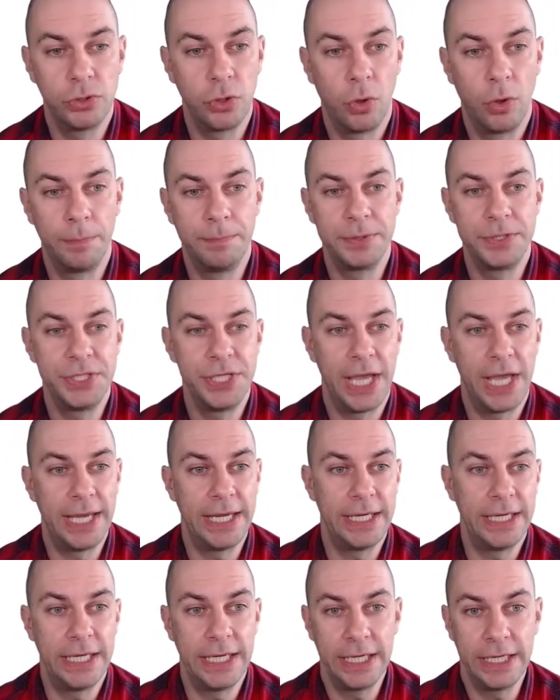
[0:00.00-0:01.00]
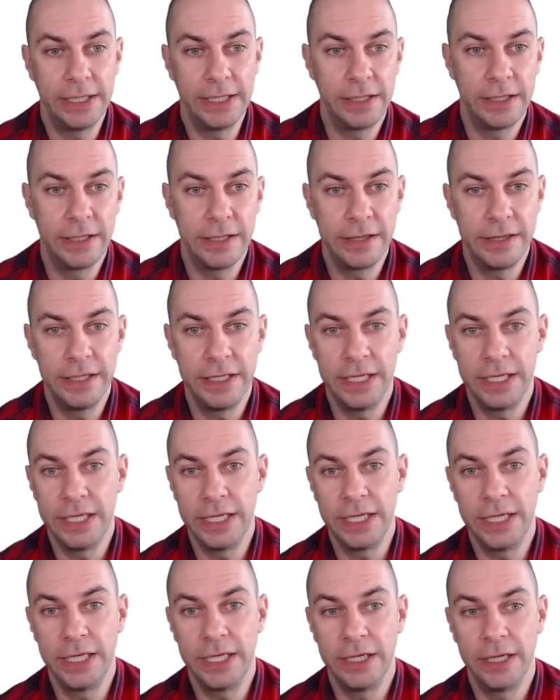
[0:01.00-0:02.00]
obtaining
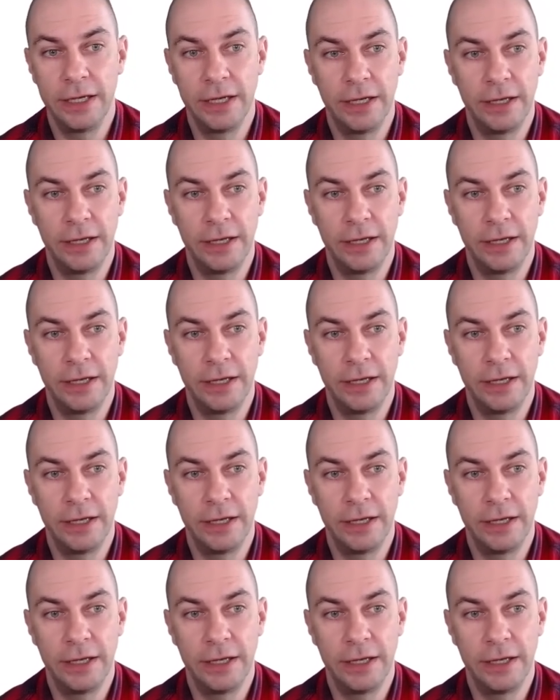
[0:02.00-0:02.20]
the